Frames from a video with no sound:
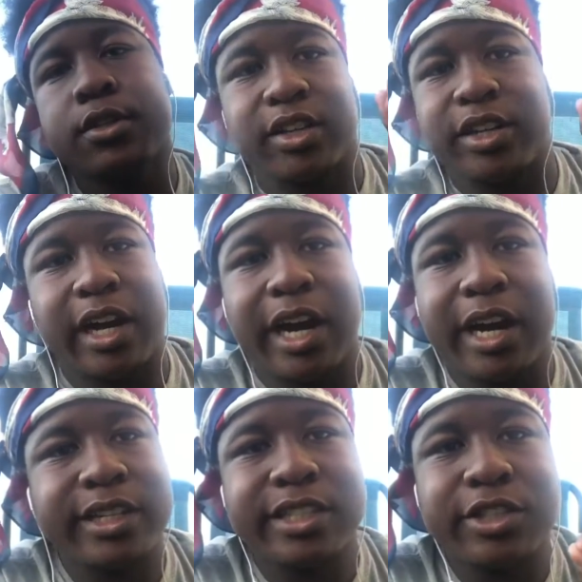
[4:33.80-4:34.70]

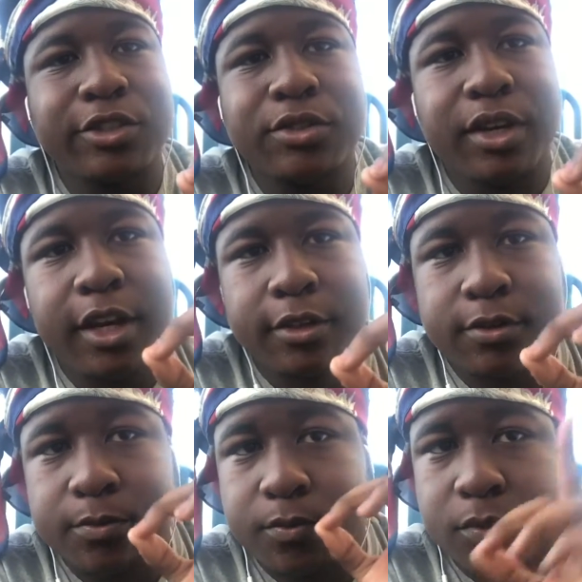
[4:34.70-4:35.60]
God didn't do that.
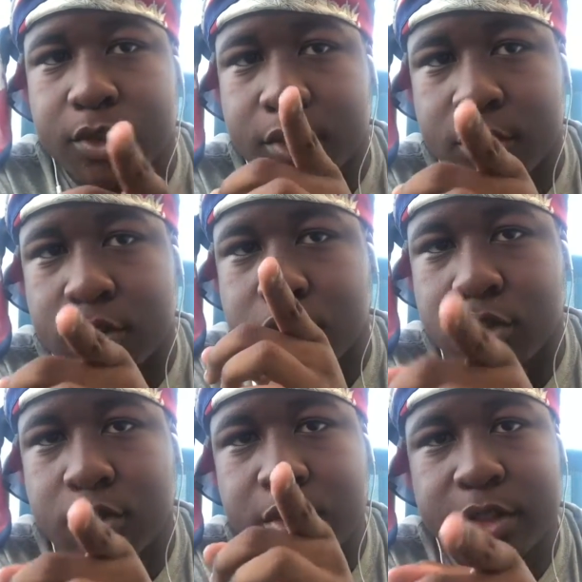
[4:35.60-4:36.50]

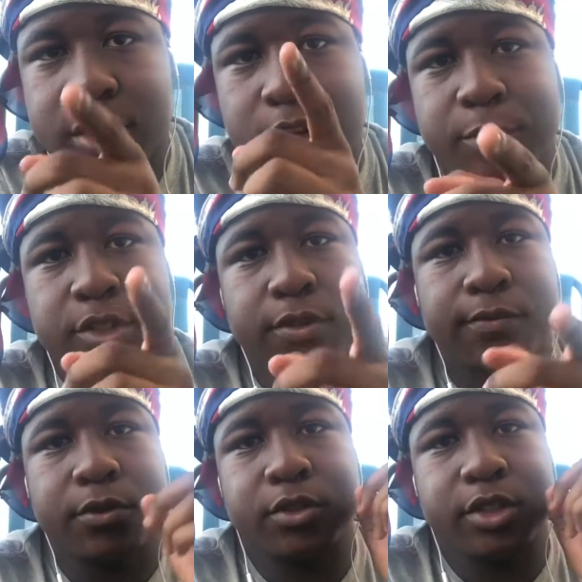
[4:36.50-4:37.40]
You determined your
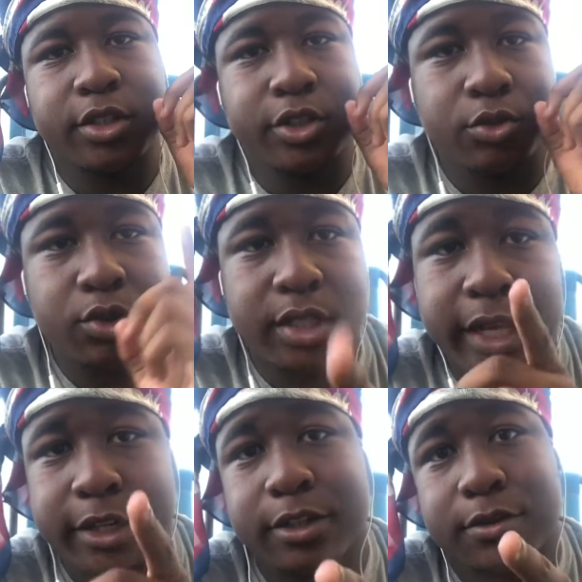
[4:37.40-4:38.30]
future because you
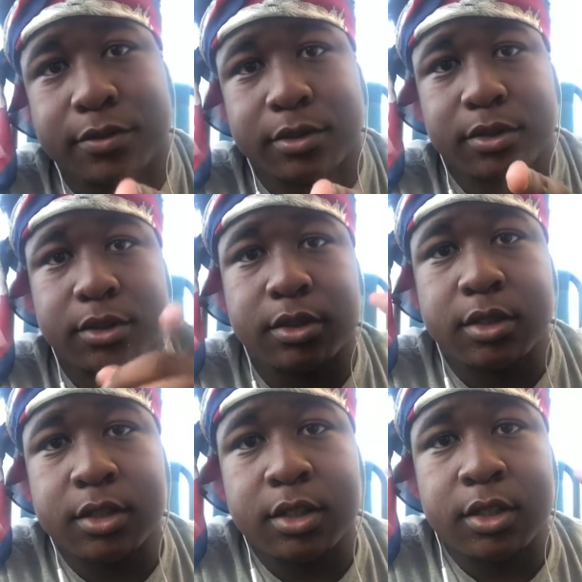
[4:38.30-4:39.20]
slacked off on
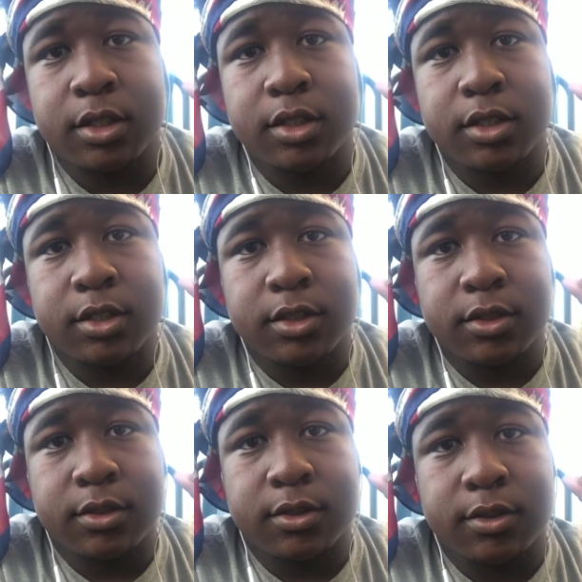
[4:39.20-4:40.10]

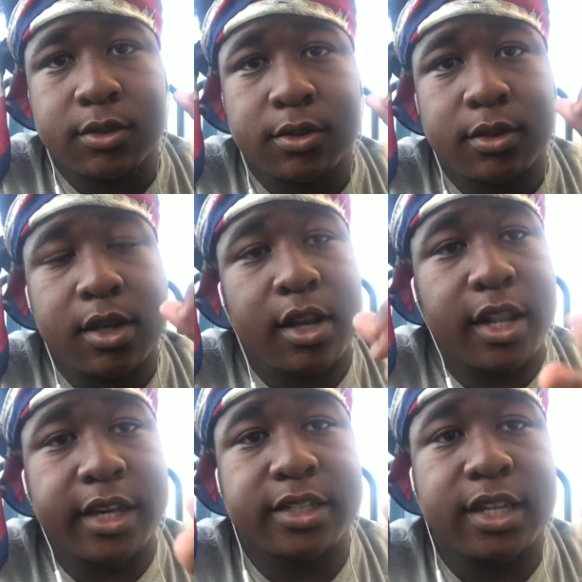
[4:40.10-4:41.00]
it. And
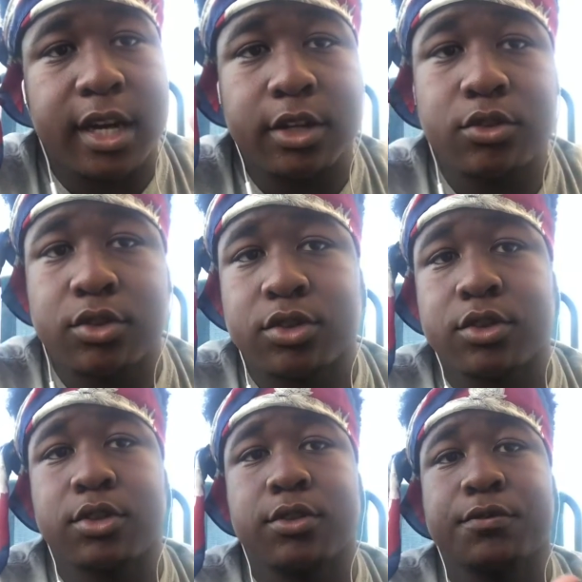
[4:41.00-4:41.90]
that's how you control
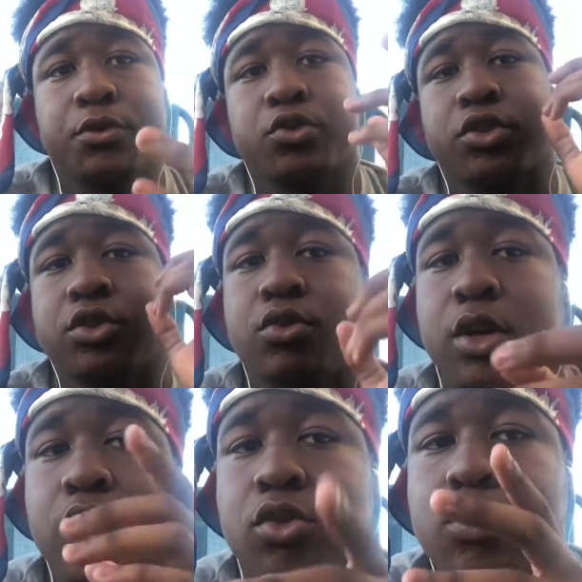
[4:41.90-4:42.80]
your future. You the
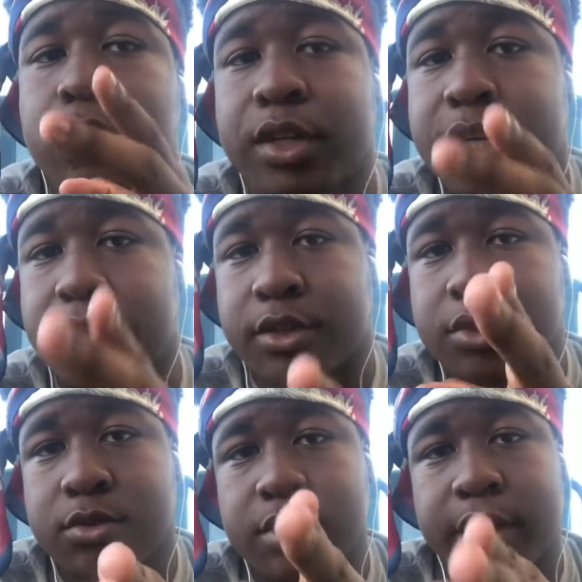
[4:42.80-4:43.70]
only one that can
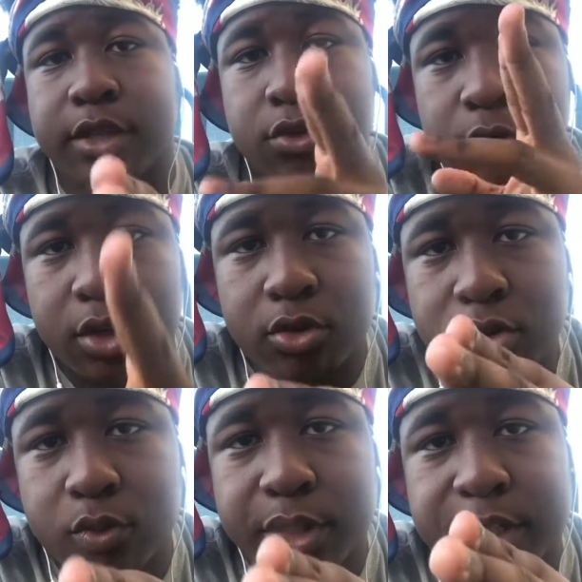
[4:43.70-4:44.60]
do that. You the only
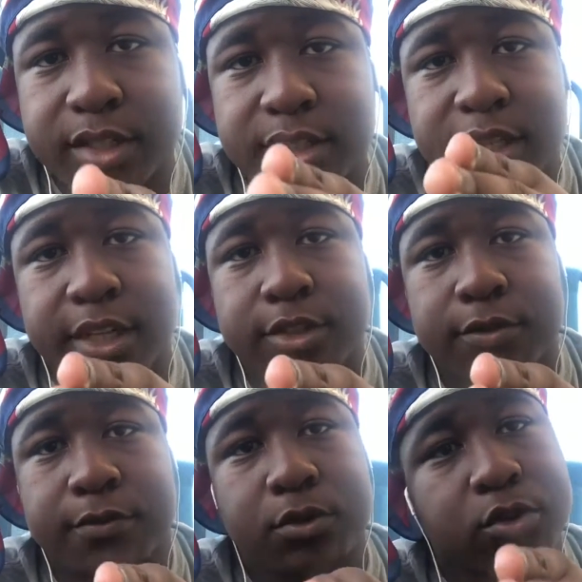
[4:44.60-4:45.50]
one that decides your
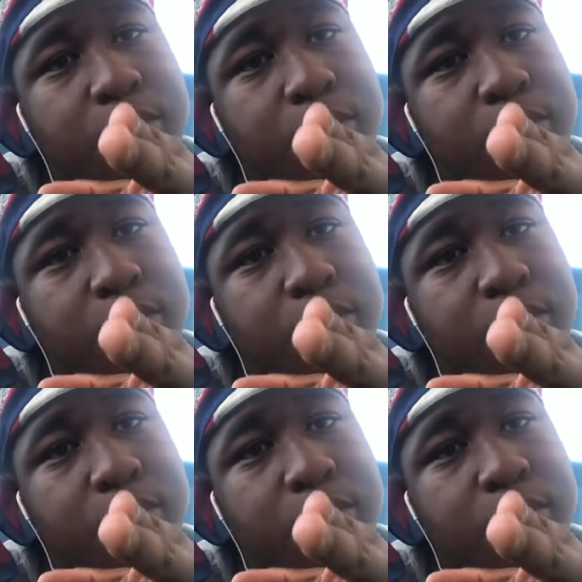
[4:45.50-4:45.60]
future.